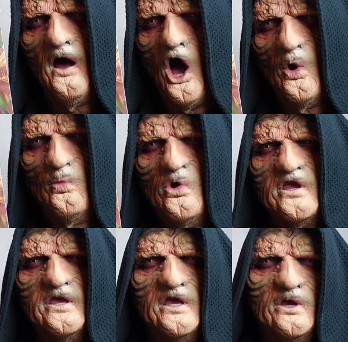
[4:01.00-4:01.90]
a
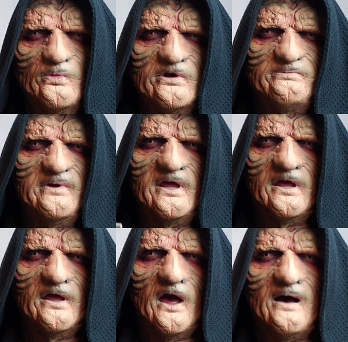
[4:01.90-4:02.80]
Wookiee would
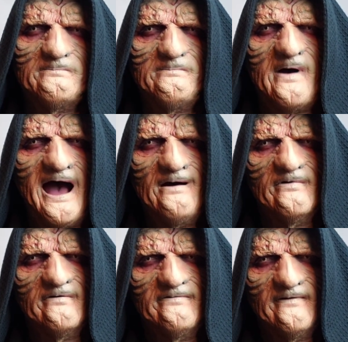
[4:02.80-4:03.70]
be a
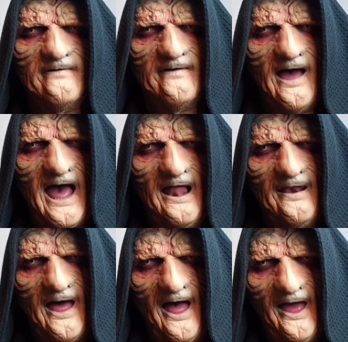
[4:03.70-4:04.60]
powerful
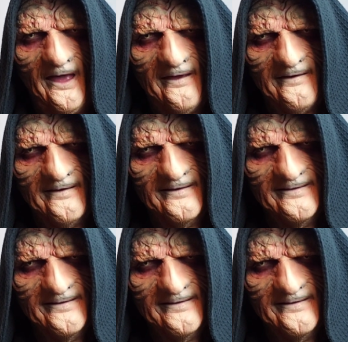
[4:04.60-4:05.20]
ally.